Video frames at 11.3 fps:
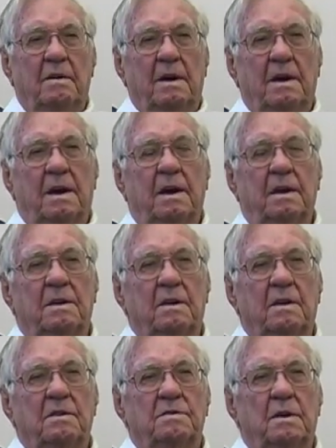And
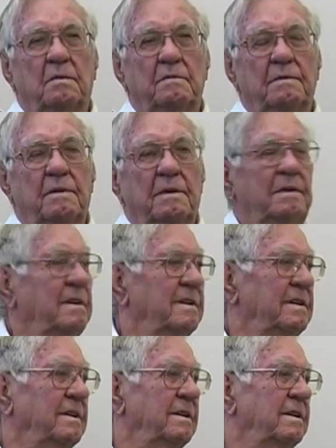so you could
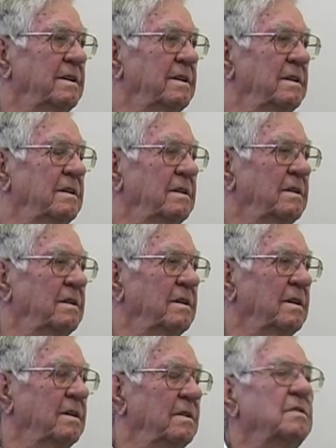carry
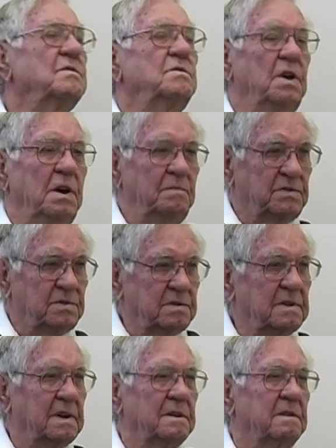jeeps or
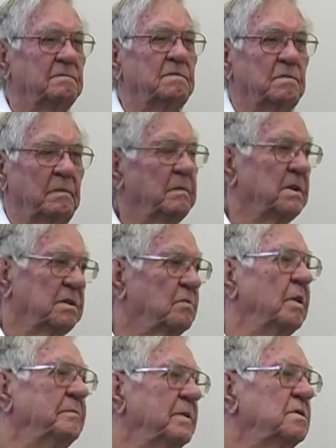
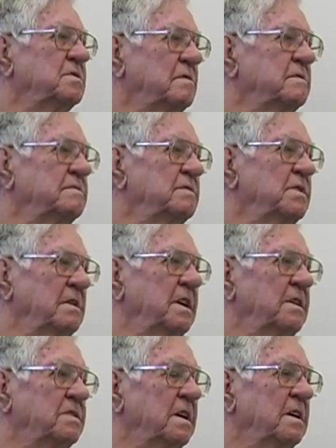equipment or
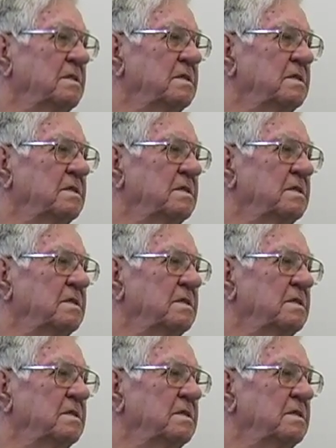anything